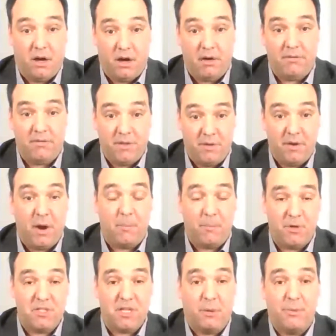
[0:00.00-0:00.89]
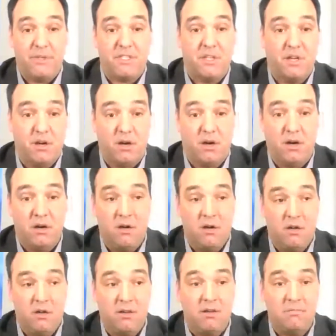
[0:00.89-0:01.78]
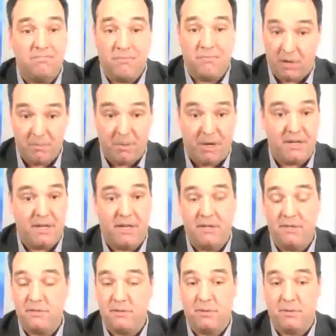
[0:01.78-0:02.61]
of the numbers that we saw on Monday.